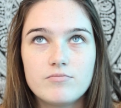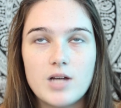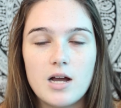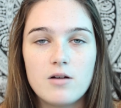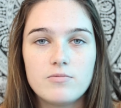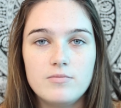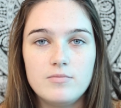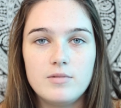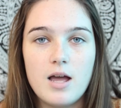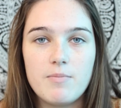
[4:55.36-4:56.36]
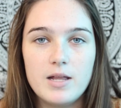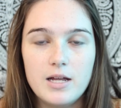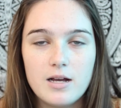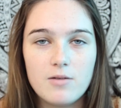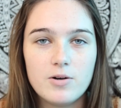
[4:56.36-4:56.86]
my
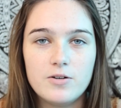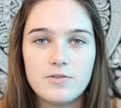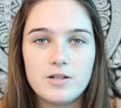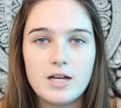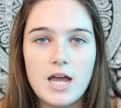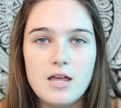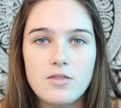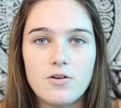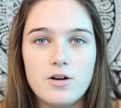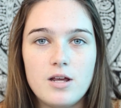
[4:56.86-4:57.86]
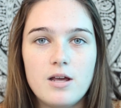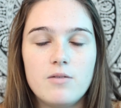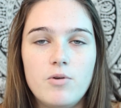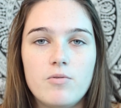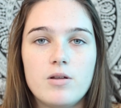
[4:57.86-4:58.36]
leg got run over at like 8:30
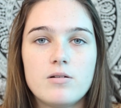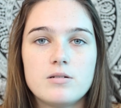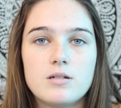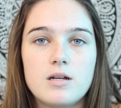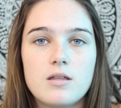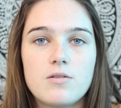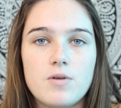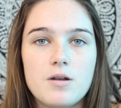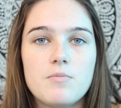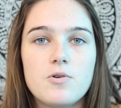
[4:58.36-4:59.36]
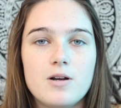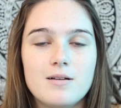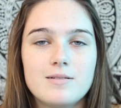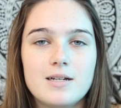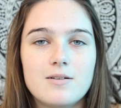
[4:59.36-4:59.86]
and we were there until like 3 in the morning.
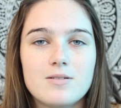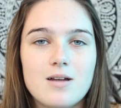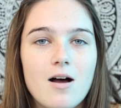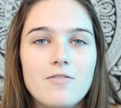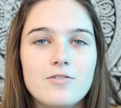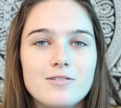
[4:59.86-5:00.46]
Like, it was awful.